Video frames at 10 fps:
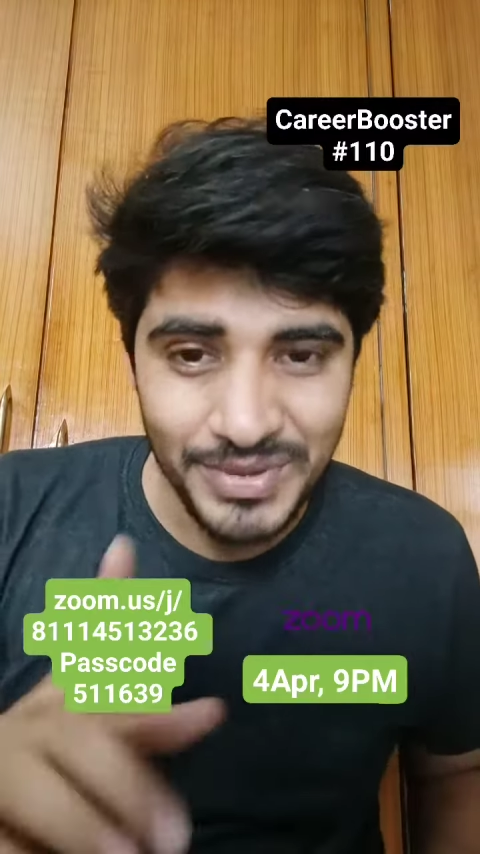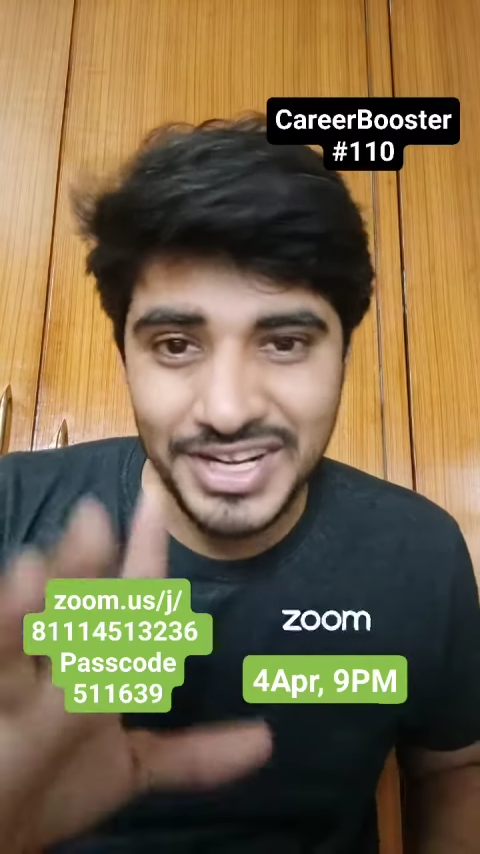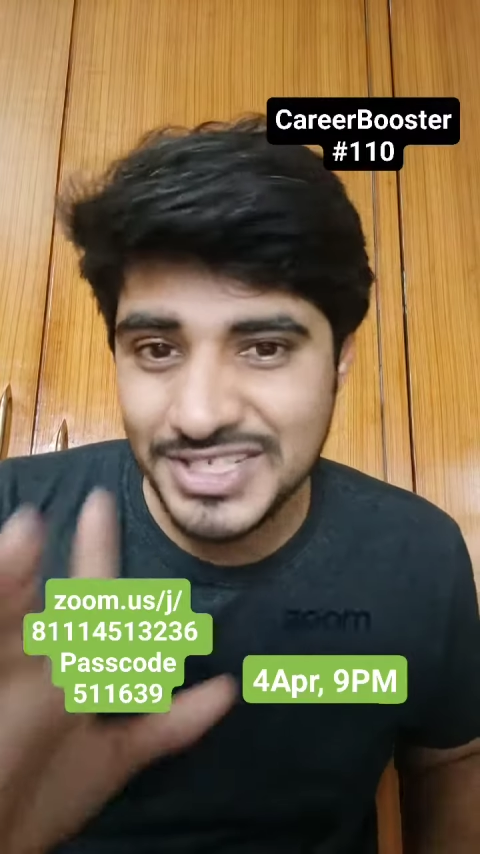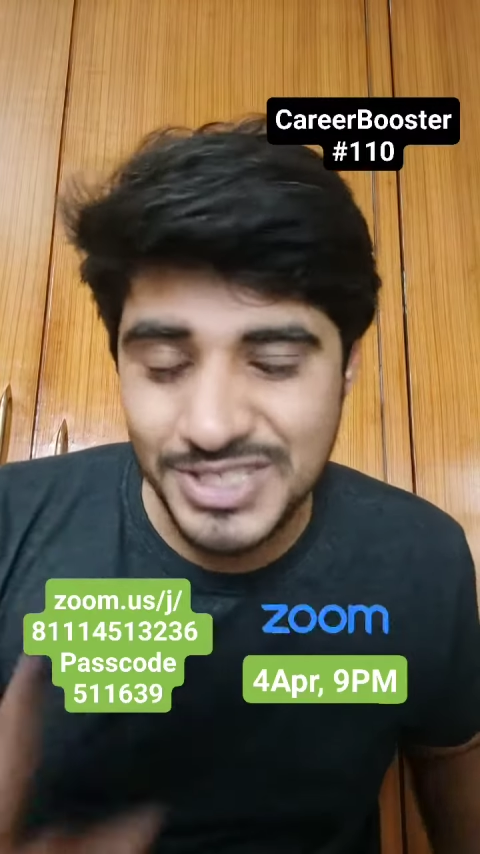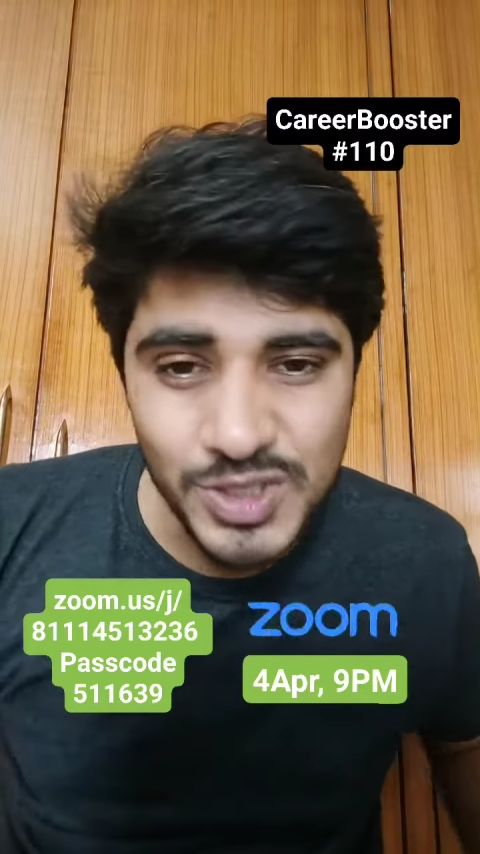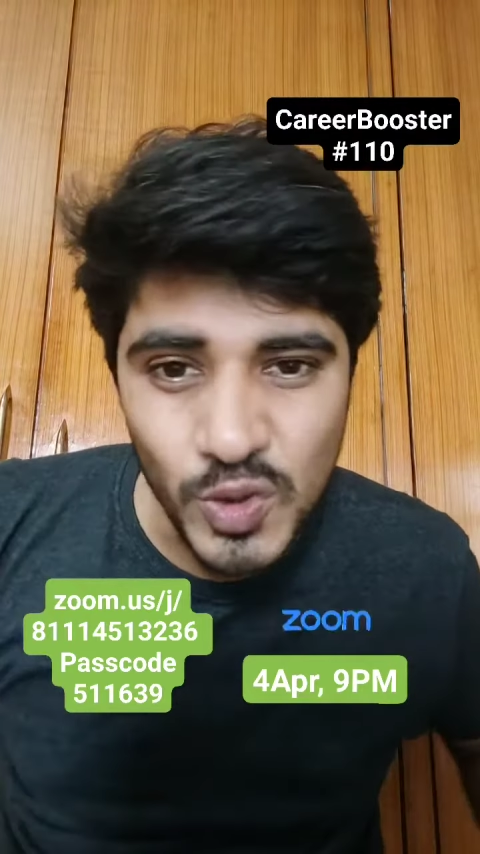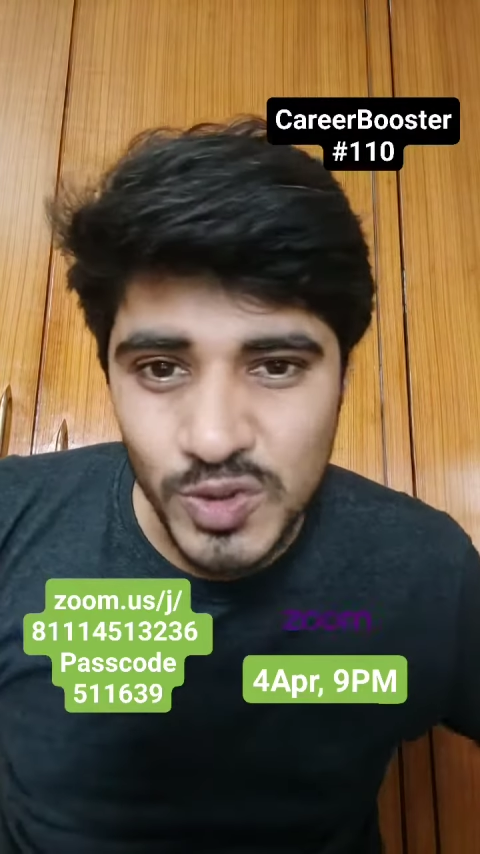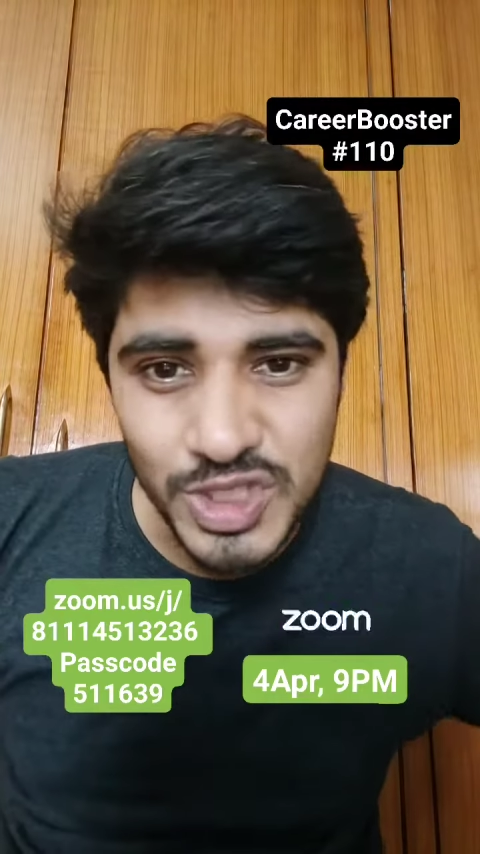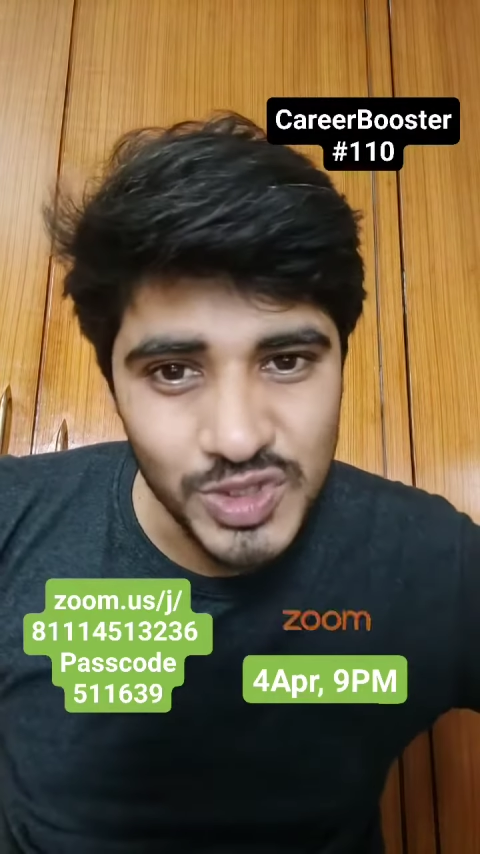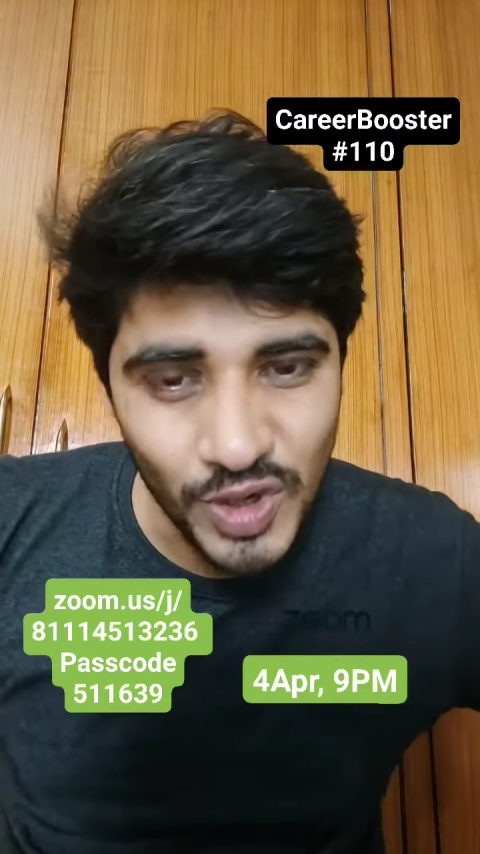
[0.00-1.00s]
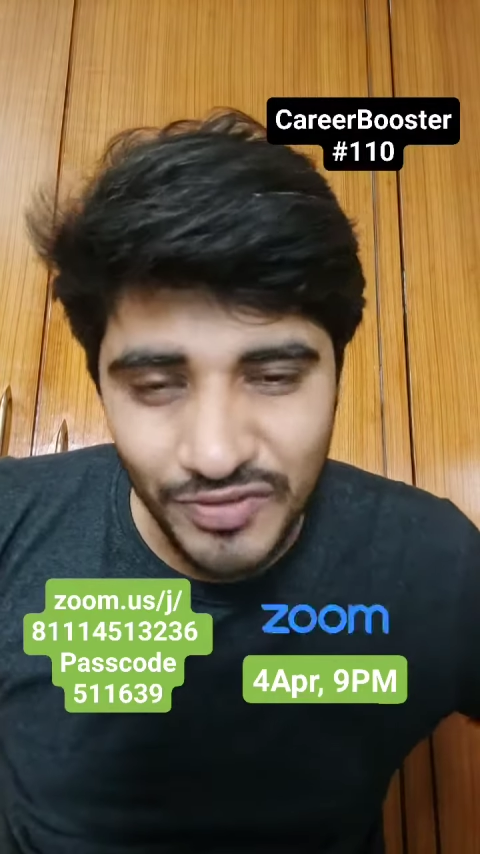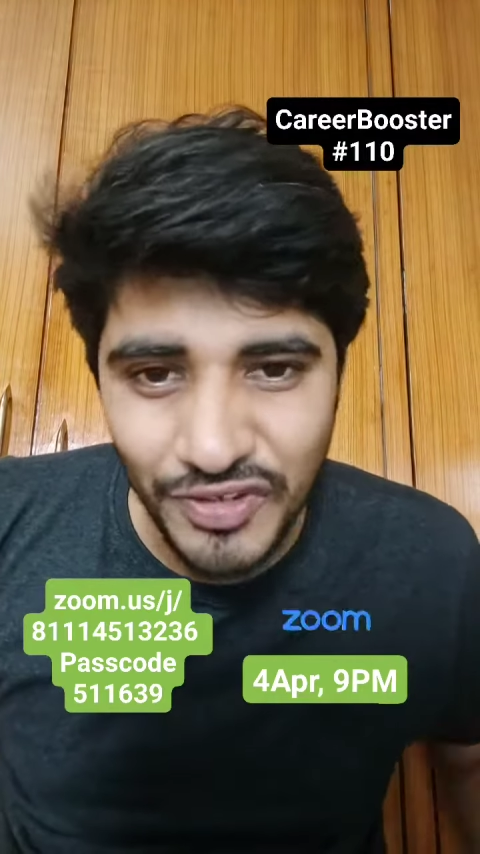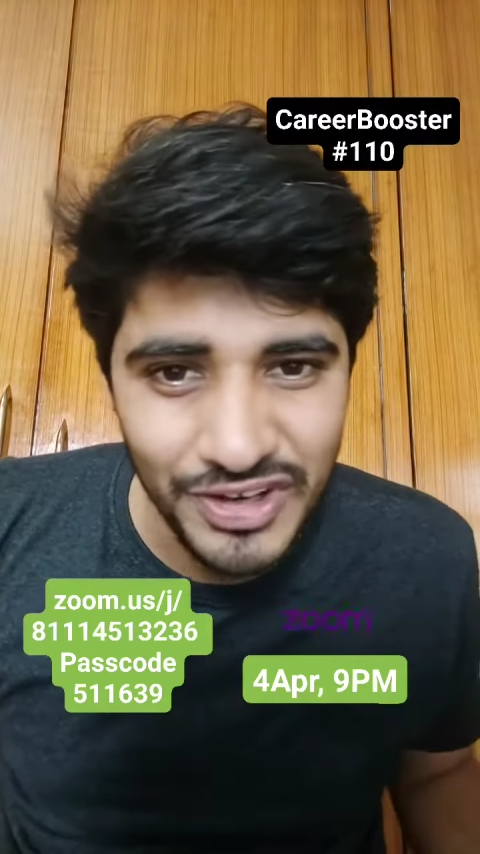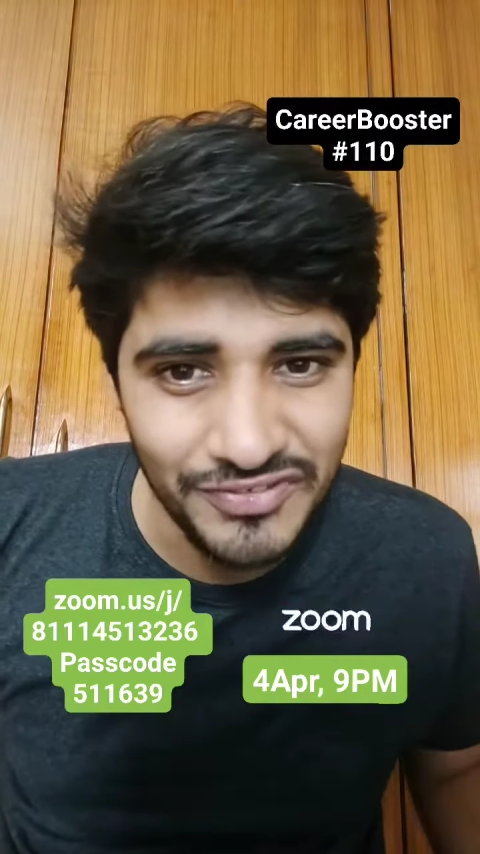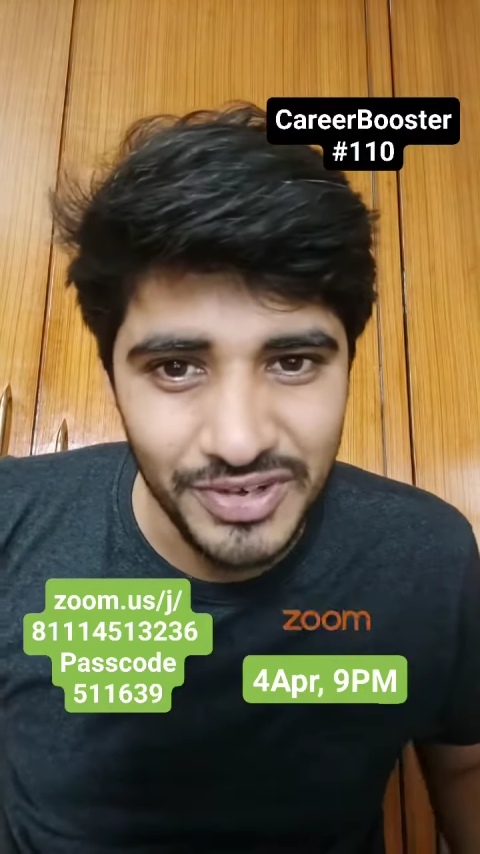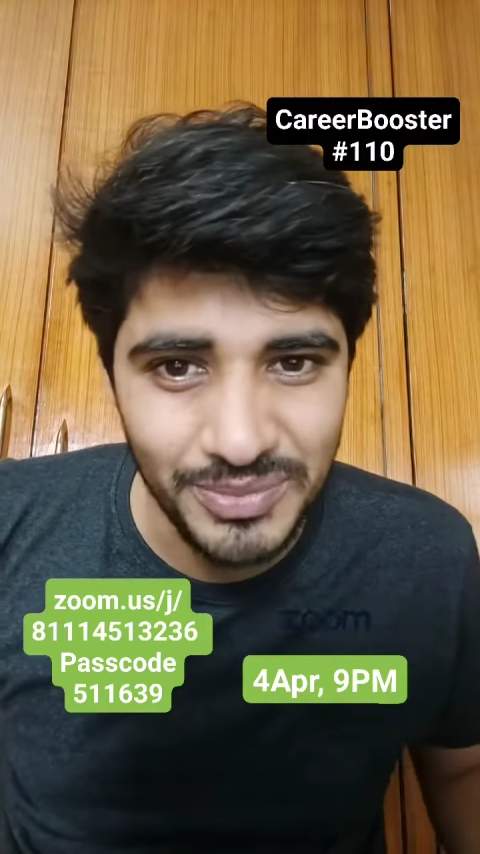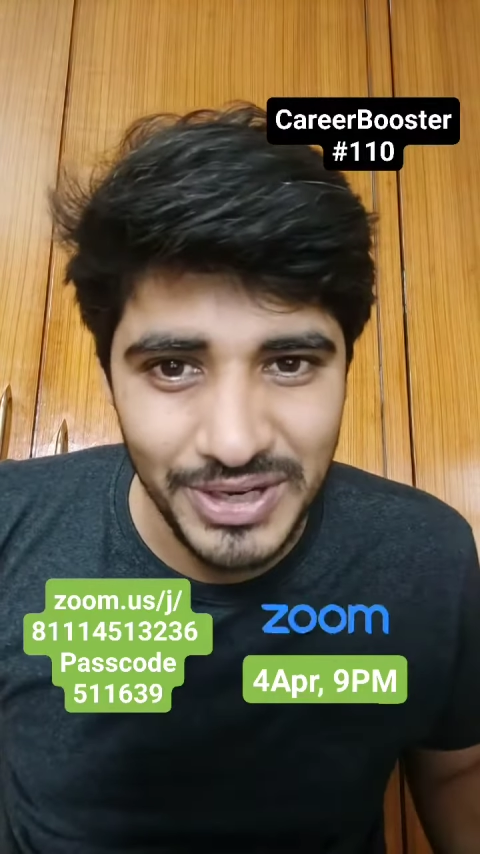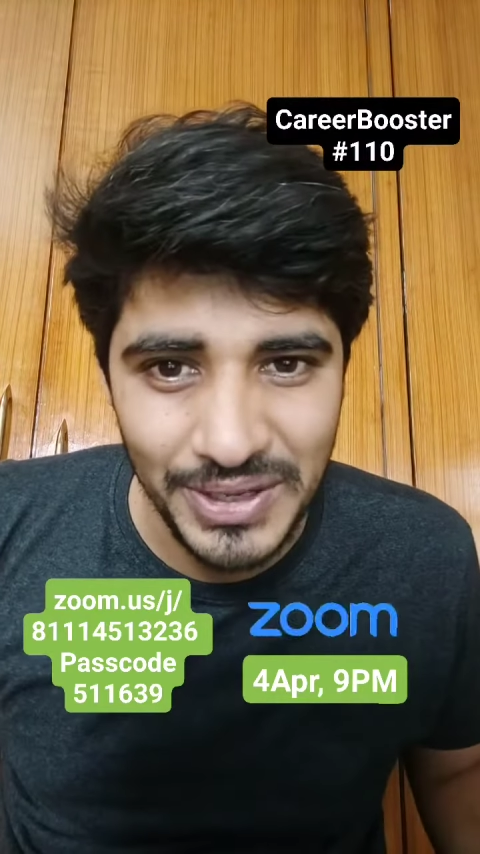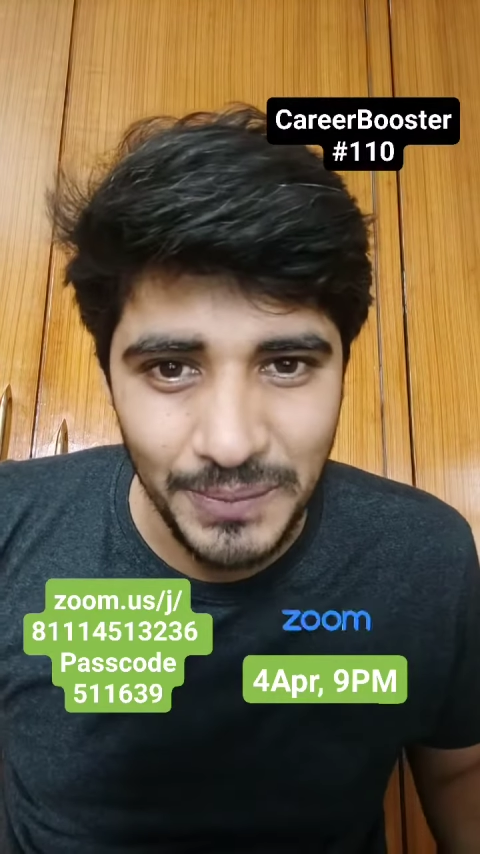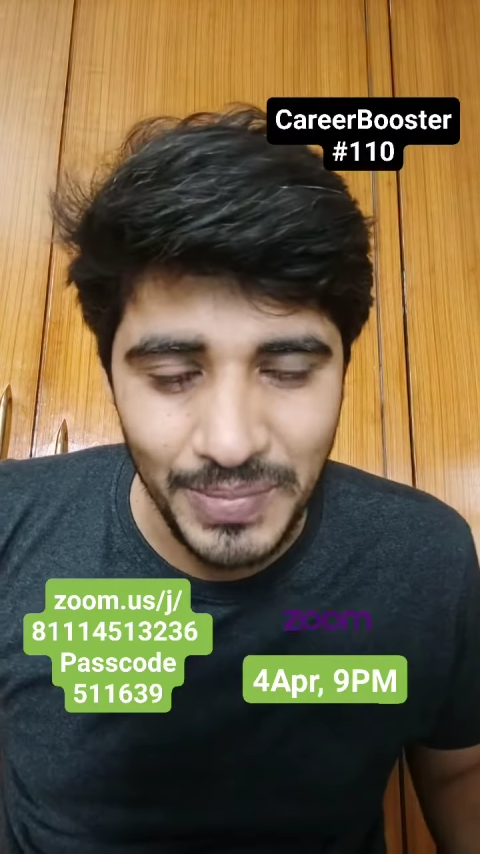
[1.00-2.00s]
But guys, this course is not for
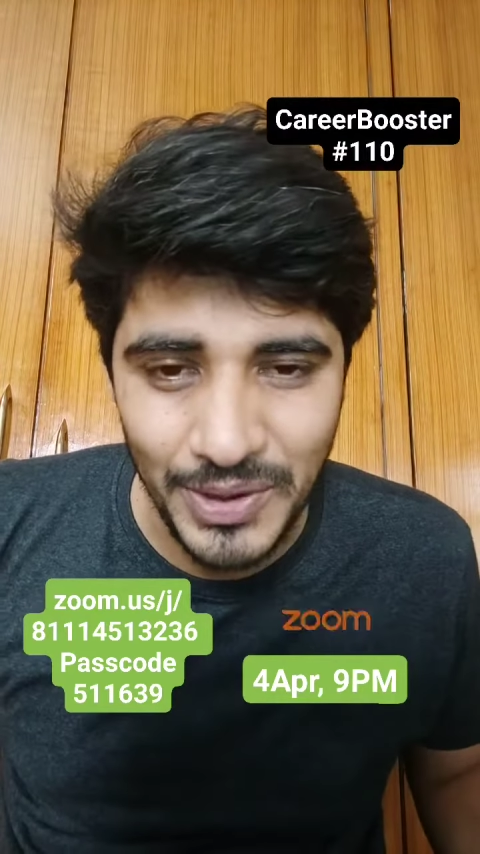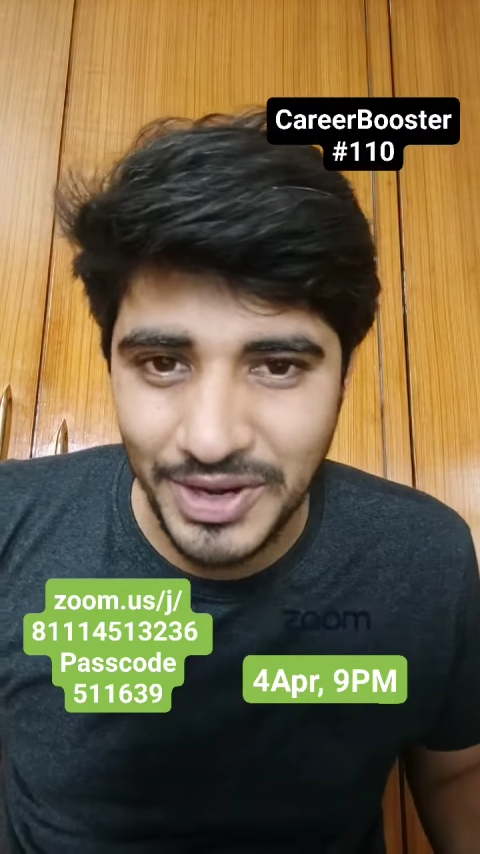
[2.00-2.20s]
everybody.